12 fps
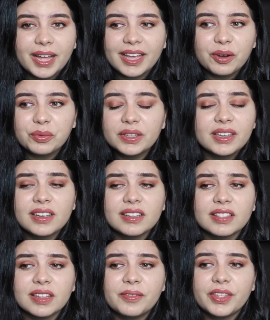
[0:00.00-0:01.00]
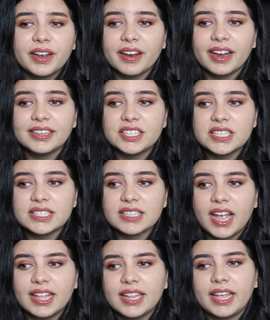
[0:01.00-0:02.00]
but I don't think I could live there. I just,
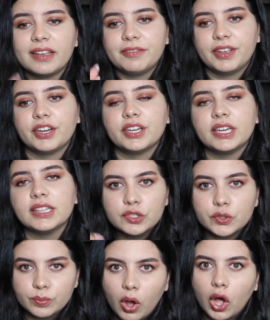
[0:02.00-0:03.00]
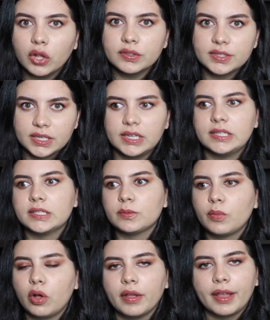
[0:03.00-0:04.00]
I like very small cities,
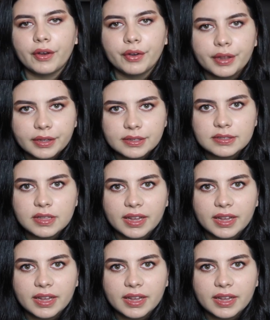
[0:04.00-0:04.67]
small areas.